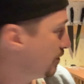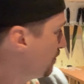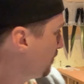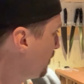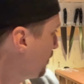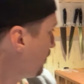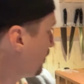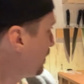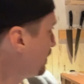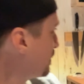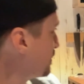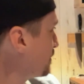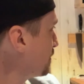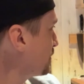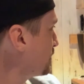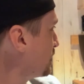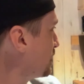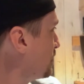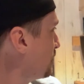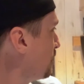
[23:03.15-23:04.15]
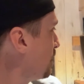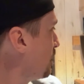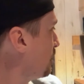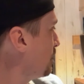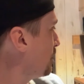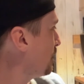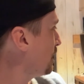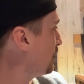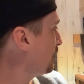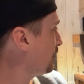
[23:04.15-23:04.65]
pretty sorted. And while we're
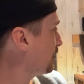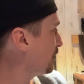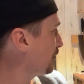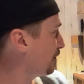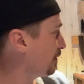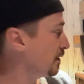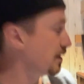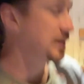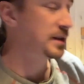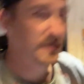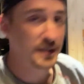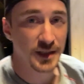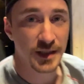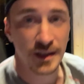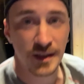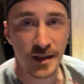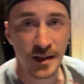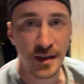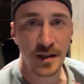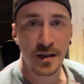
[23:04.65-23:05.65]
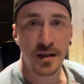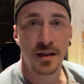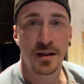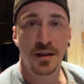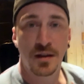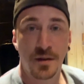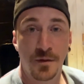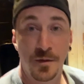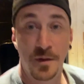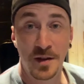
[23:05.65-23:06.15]
waiting for the first
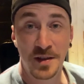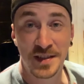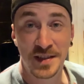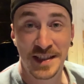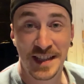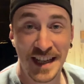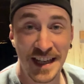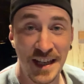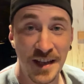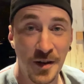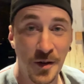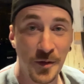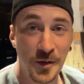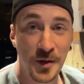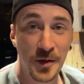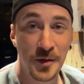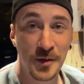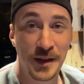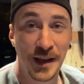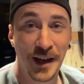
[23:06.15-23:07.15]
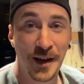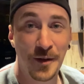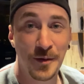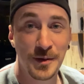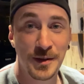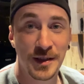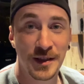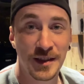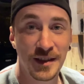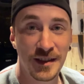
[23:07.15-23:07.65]
tea on the new kettle
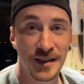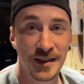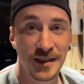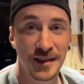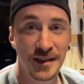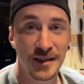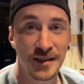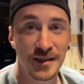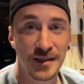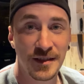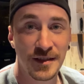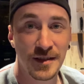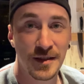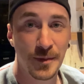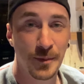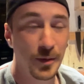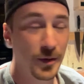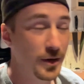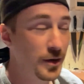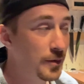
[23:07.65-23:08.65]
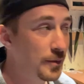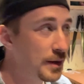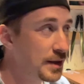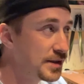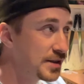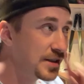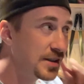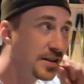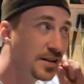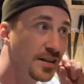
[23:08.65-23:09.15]
to boil,
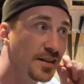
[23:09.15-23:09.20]
which